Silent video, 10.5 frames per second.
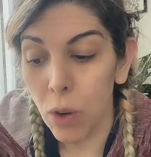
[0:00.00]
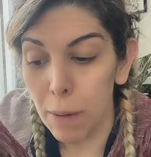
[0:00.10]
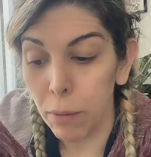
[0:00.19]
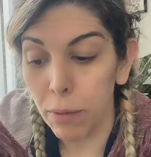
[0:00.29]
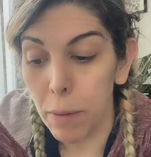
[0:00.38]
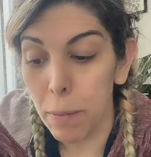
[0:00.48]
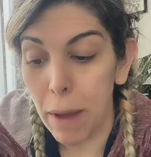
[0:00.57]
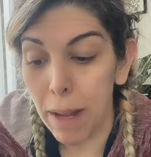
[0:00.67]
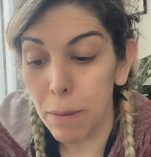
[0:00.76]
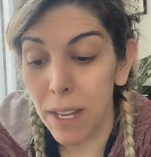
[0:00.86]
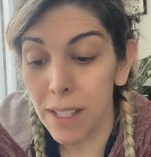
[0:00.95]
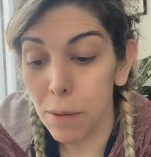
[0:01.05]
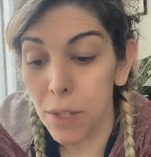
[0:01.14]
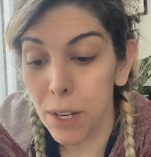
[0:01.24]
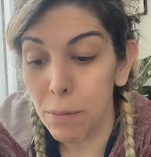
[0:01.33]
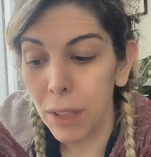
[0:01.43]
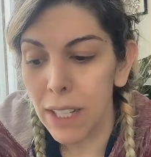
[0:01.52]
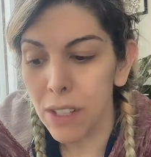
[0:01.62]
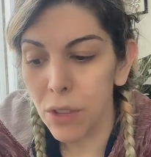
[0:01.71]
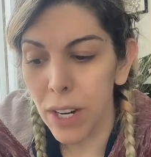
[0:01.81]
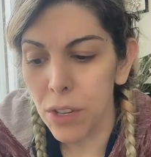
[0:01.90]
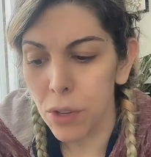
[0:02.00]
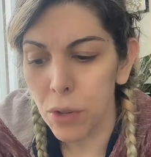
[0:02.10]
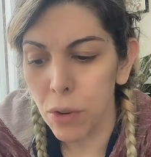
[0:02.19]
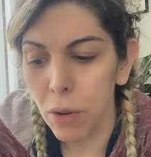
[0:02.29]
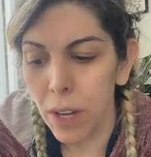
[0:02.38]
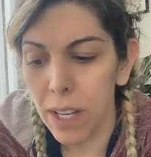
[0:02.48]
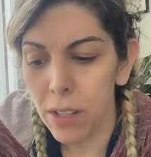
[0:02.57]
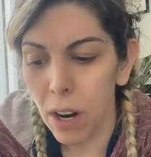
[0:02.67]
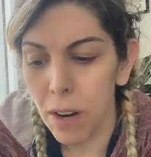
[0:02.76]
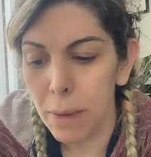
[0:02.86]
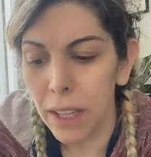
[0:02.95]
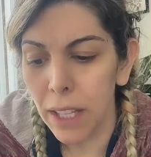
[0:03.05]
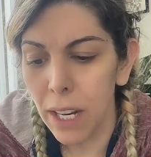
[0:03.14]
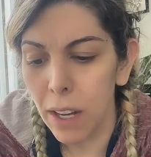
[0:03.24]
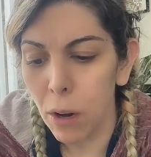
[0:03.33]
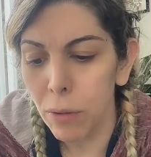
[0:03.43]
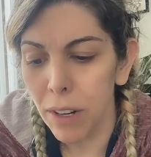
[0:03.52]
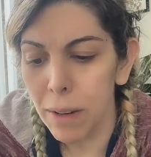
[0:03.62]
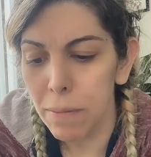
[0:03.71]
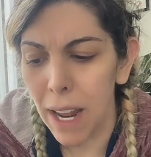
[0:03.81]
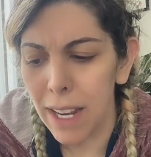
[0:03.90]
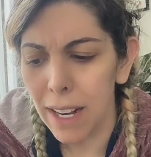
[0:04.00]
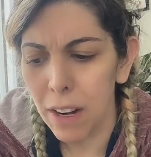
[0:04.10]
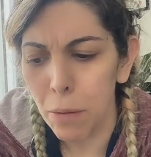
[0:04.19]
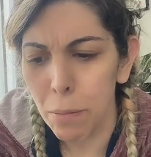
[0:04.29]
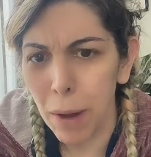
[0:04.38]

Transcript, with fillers: and scrambled from the bed because there was a complete stranger stroking his arm and leaning over him naked,